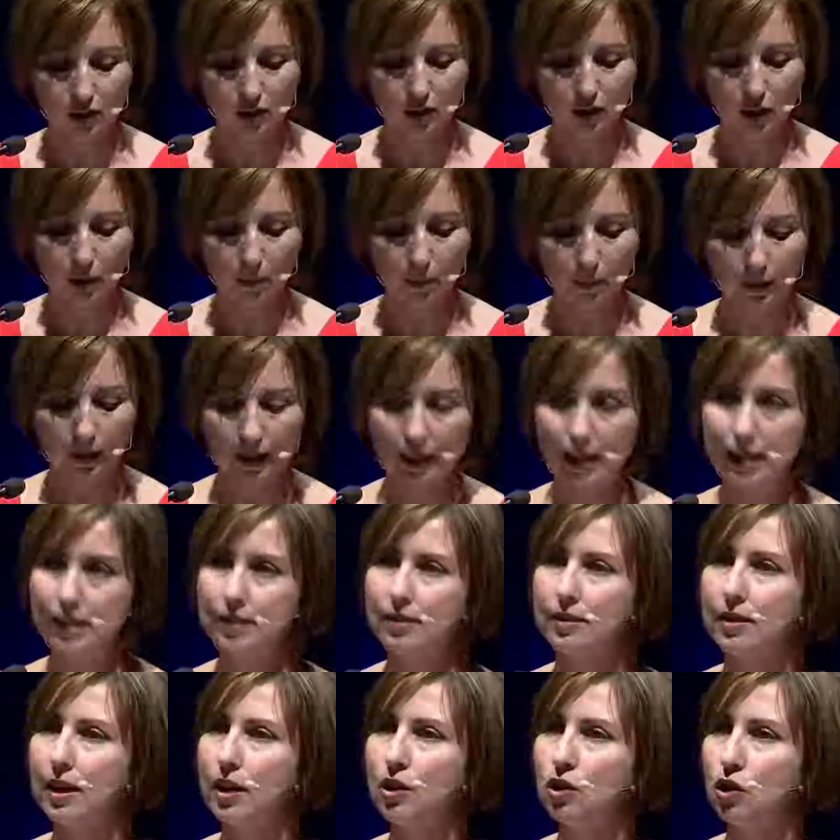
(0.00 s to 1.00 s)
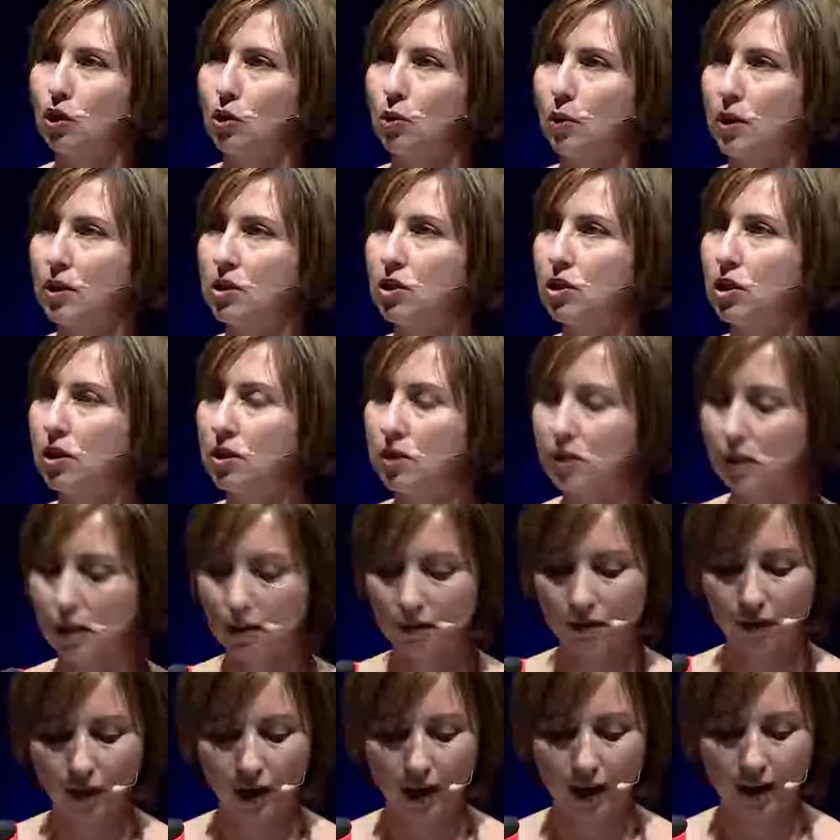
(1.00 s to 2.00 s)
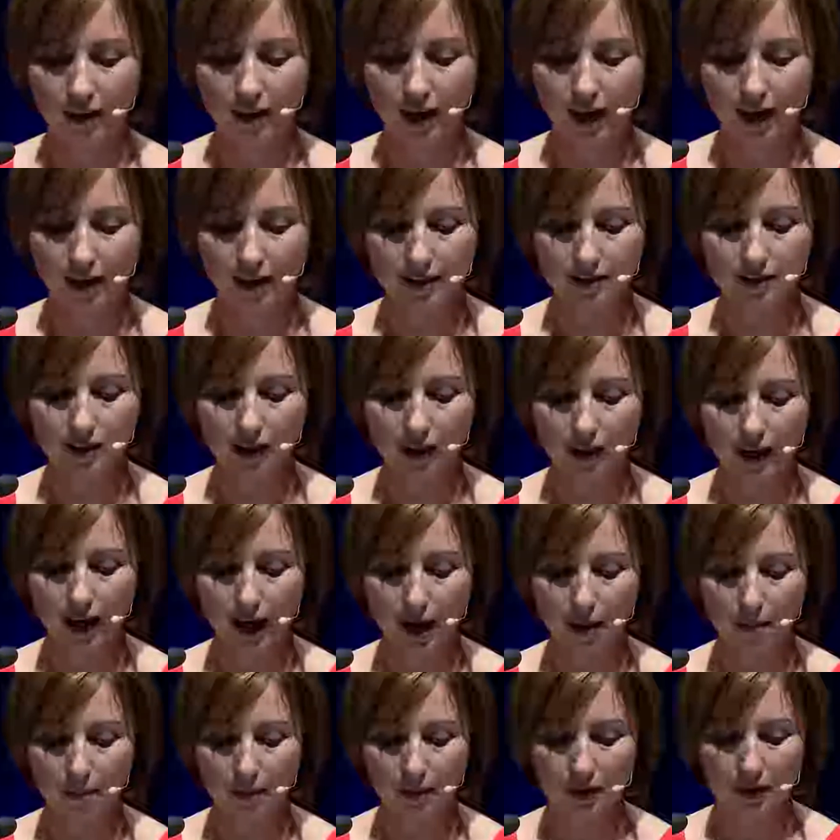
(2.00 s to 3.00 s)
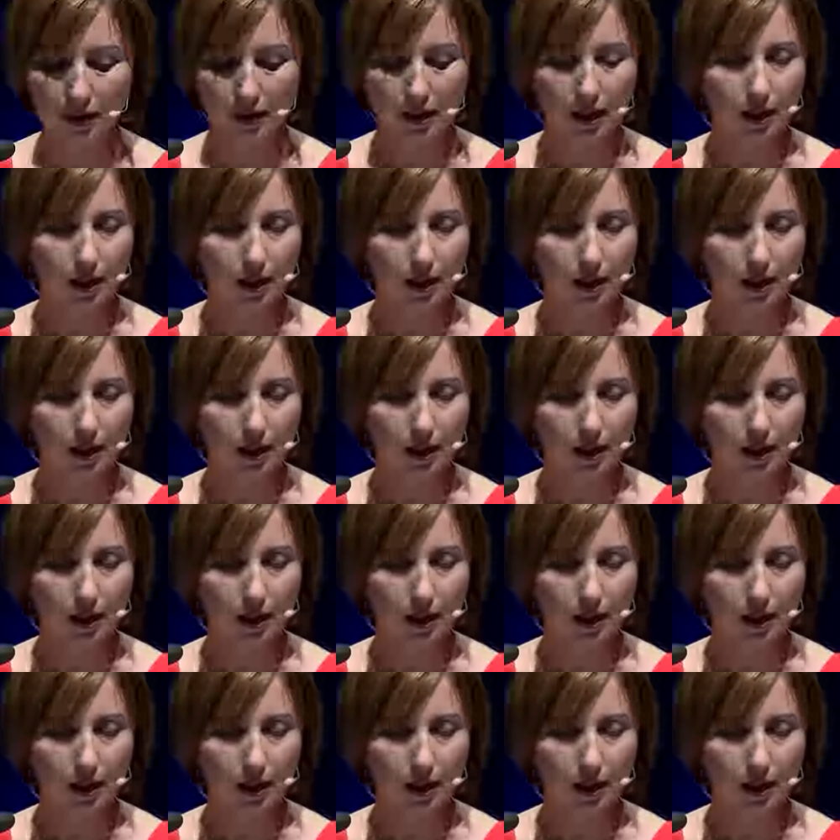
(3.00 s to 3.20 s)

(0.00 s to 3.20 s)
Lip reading: So please send your questions in via the ASI app.